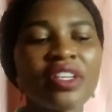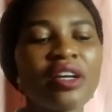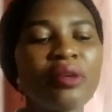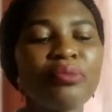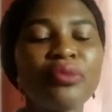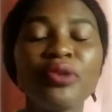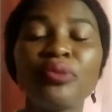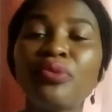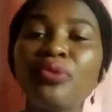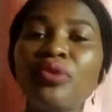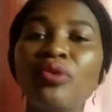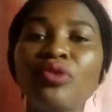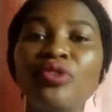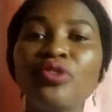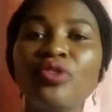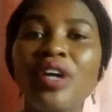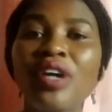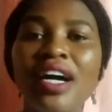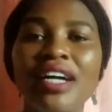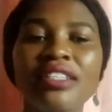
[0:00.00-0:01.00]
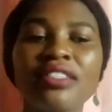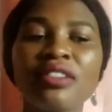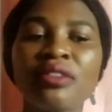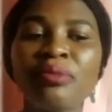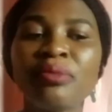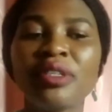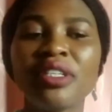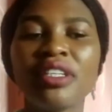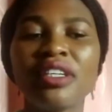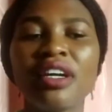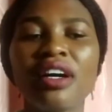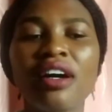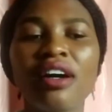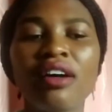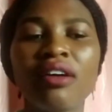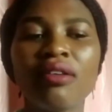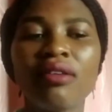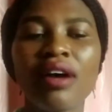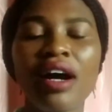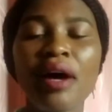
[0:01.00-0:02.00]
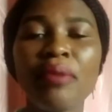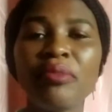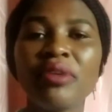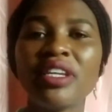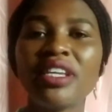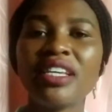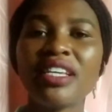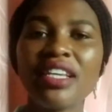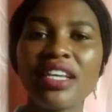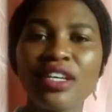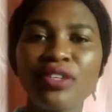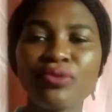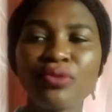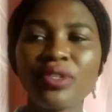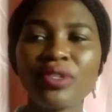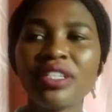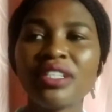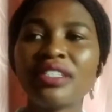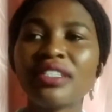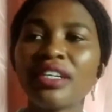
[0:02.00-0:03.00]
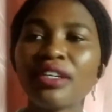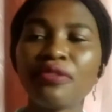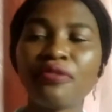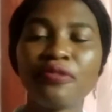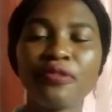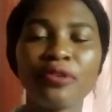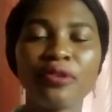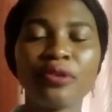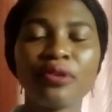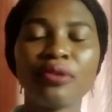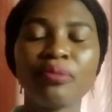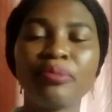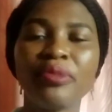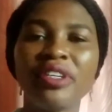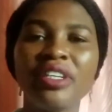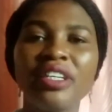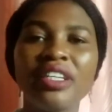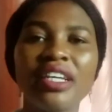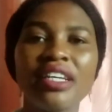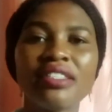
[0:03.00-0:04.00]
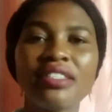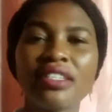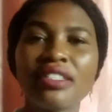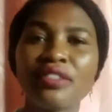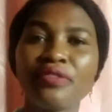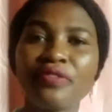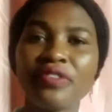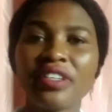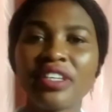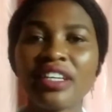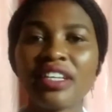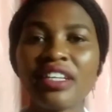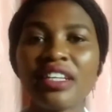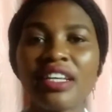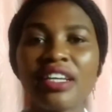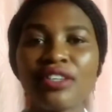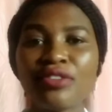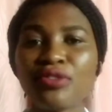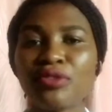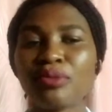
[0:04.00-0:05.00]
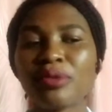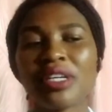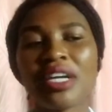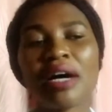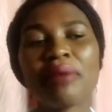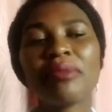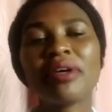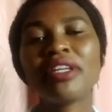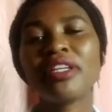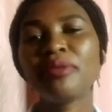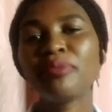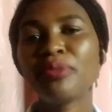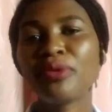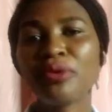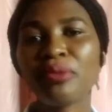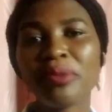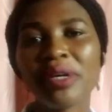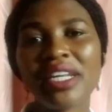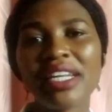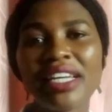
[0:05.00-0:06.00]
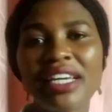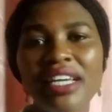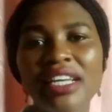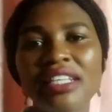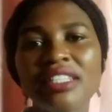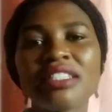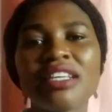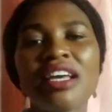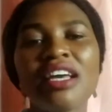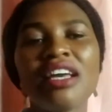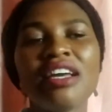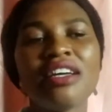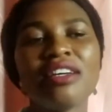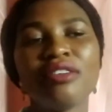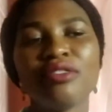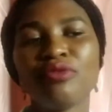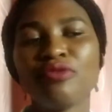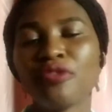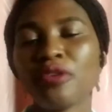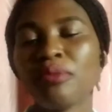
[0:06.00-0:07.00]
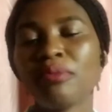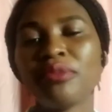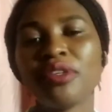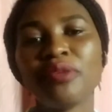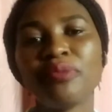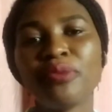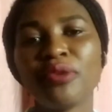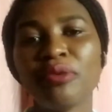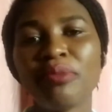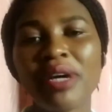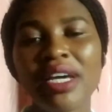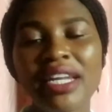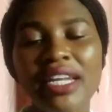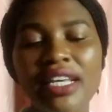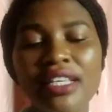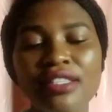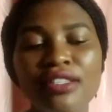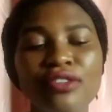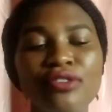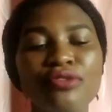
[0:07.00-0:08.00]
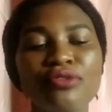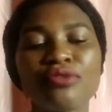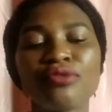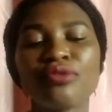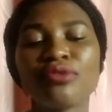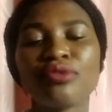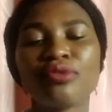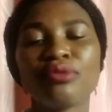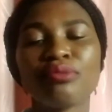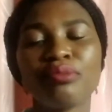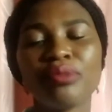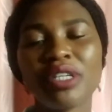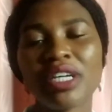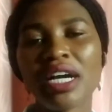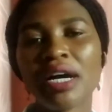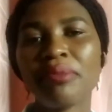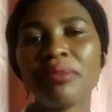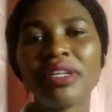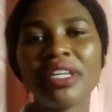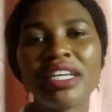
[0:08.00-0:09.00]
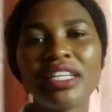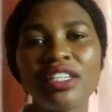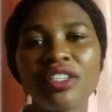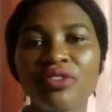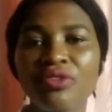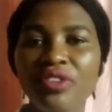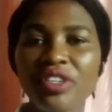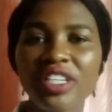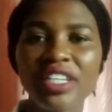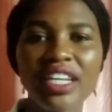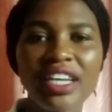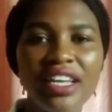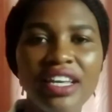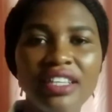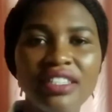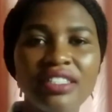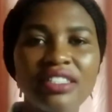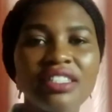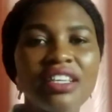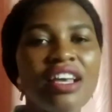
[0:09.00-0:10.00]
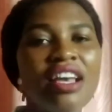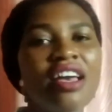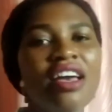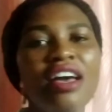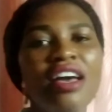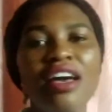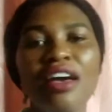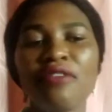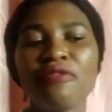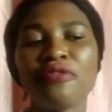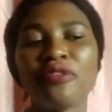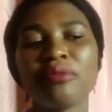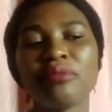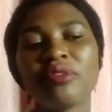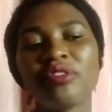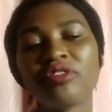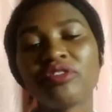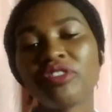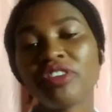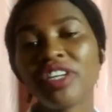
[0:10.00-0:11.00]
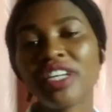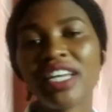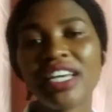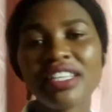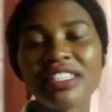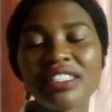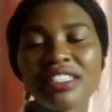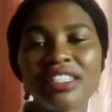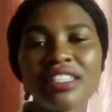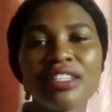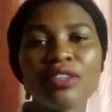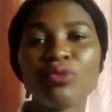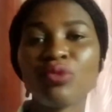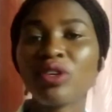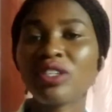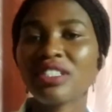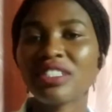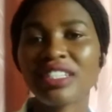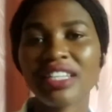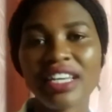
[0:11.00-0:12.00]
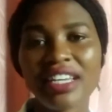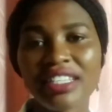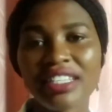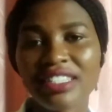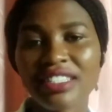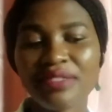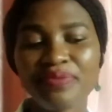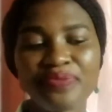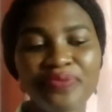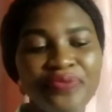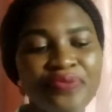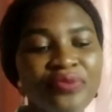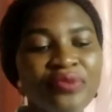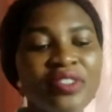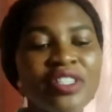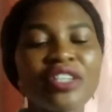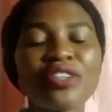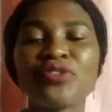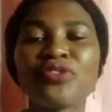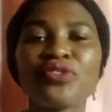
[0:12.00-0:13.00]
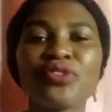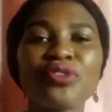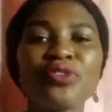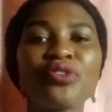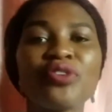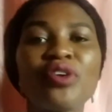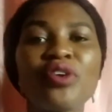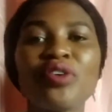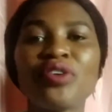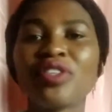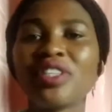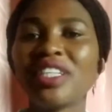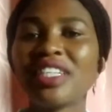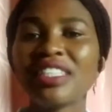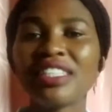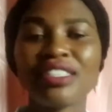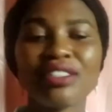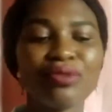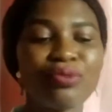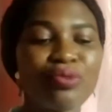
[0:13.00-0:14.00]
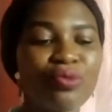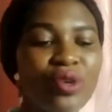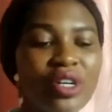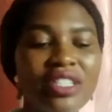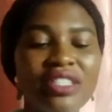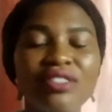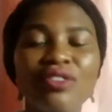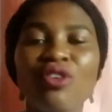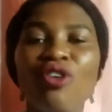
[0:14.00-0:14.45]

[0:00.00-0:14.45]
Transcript: People do ask me how many years will it take for being a certificate nurse to become a diploma nurse, from diploma nursing to becoming a degree nurse, and from degree nursing what next. So this is what